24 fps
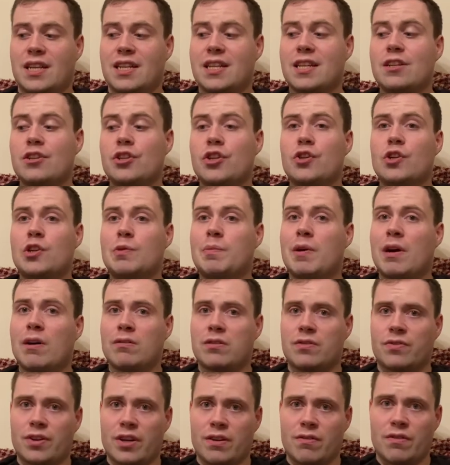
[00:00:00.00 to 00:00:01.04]
I didn't do a
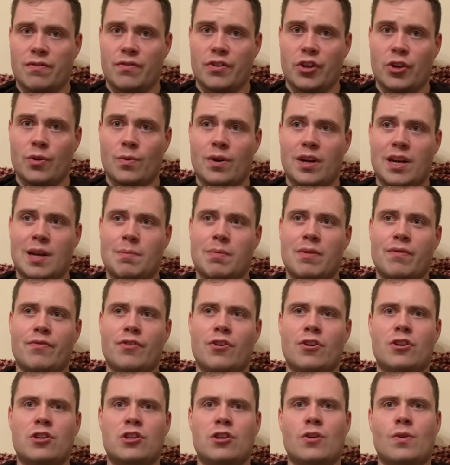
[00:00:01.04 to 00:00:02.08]
post-fight review on it, but
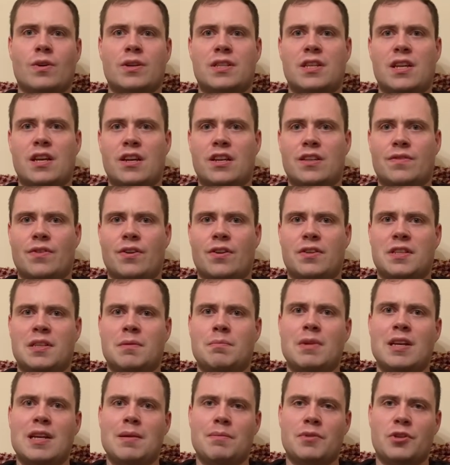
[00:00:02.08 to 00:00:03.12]
Vergil Ortiz versus
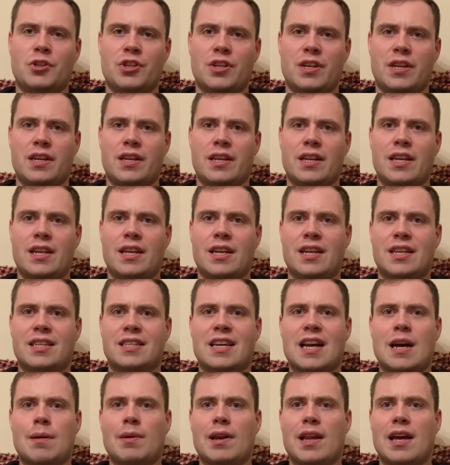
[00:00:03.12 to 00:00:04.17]
Mean Machine, Igas
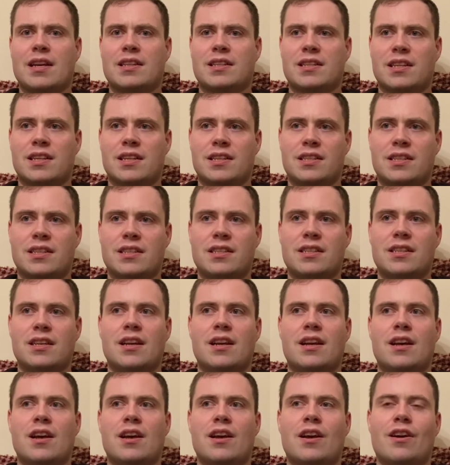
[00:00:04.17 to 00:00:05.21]
Kabalaskas,
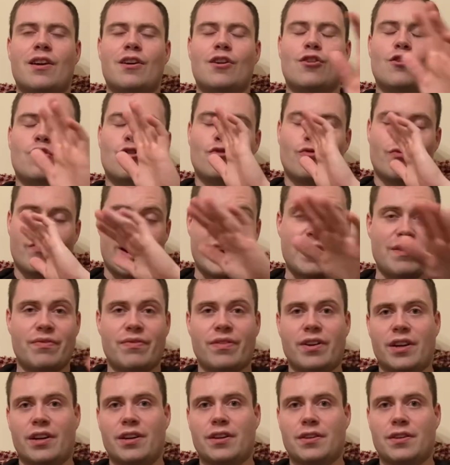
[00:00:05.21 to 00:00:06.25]
great fight.